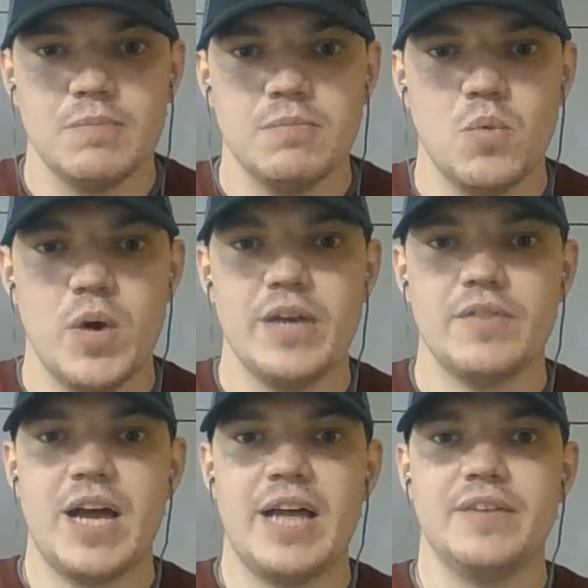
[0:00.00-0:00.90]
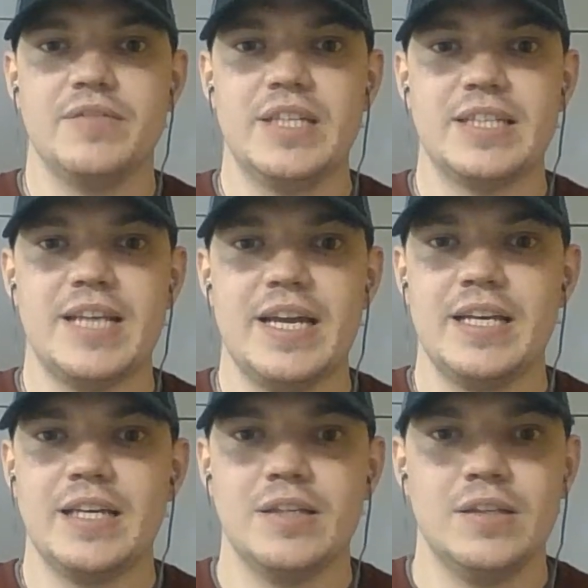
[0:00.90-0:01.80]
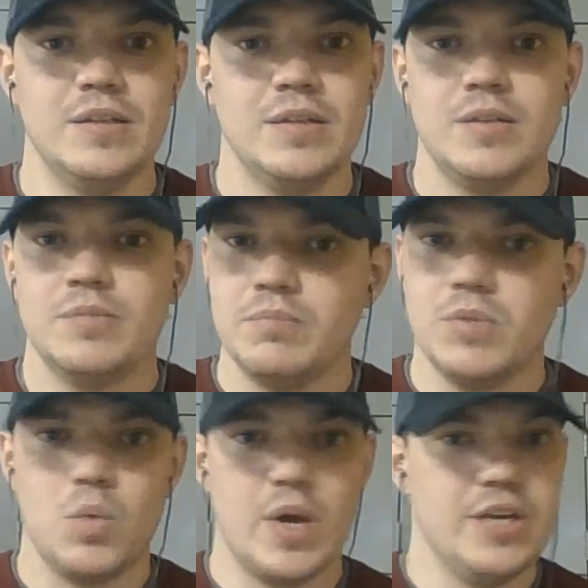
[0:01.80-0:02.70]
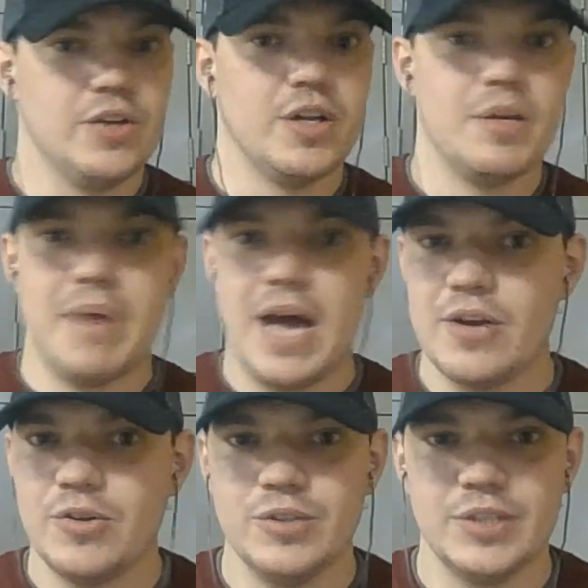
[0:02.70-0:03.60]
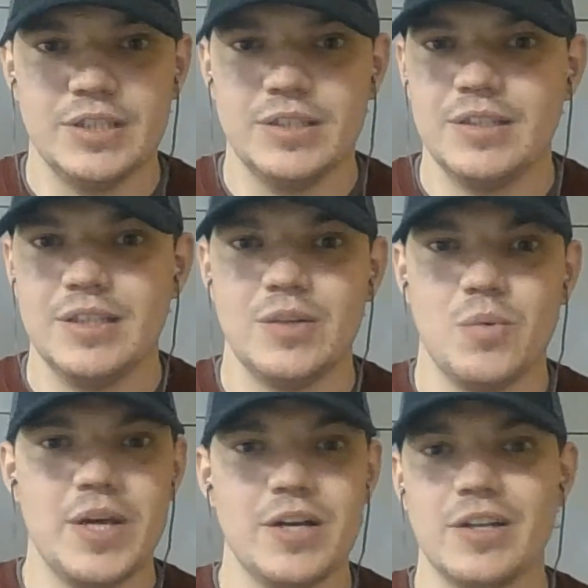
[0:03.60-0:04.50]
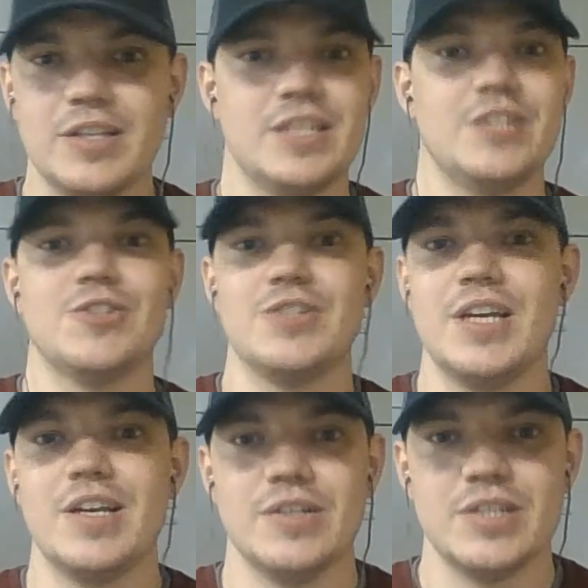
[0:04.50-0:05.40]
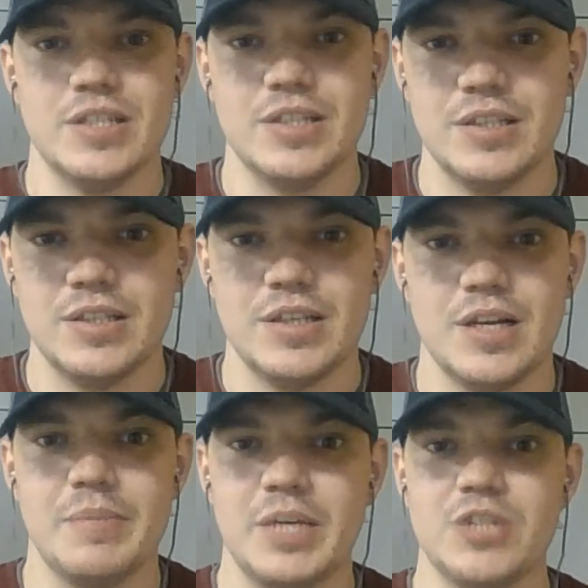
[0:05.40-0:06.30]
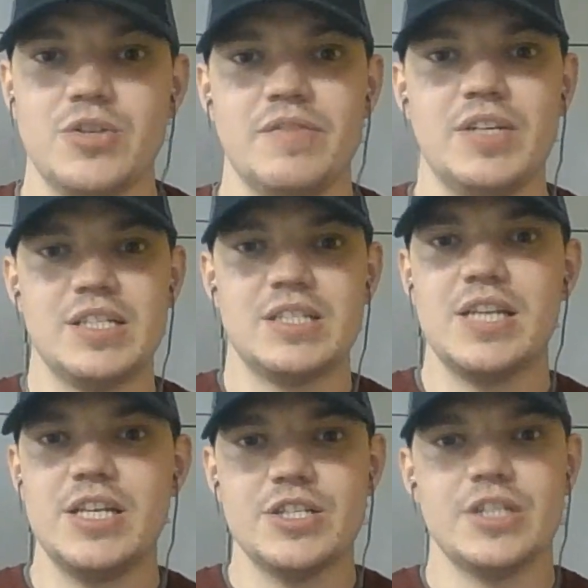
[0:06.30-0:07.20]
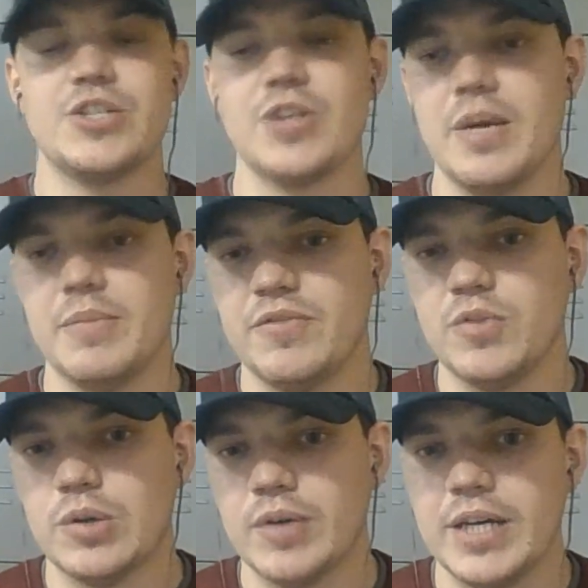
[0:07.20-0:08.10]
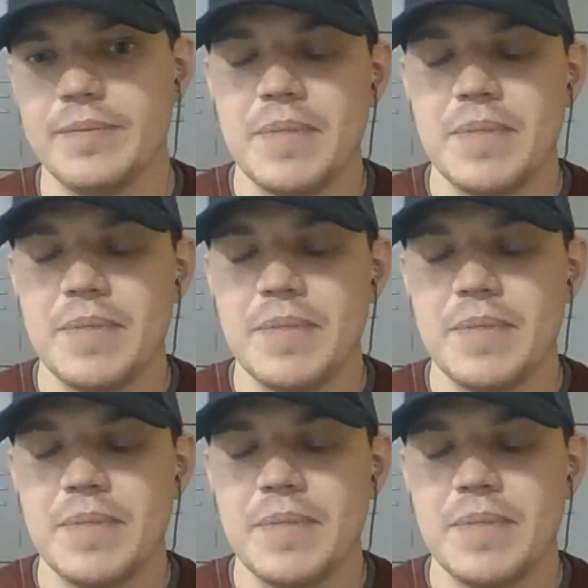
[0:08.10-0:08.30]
way of kind of dictating the way you're going to paddle and the way you're going to set your sails, and because you have a destination that you're aiming for, right?